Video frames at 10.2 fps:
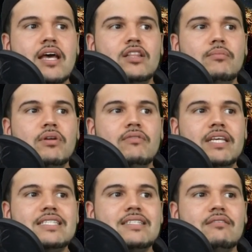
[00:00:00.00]
in the middle of
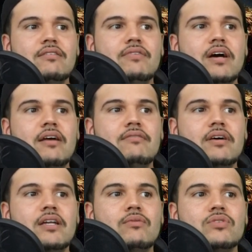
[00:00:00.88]
1975,
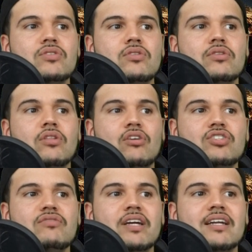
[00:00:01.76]
and it was
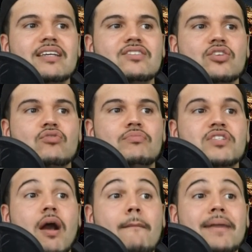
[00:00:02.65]
largely recognized as the
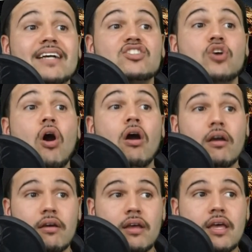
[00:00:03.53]
group's comeback
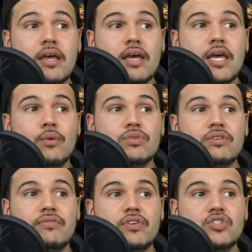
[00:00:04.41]
song. It was
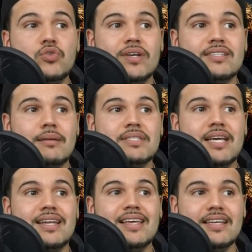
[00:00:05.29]
the first US top
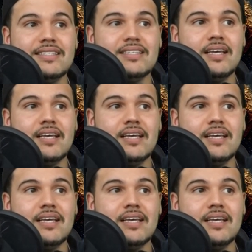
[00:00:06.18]
10 hit,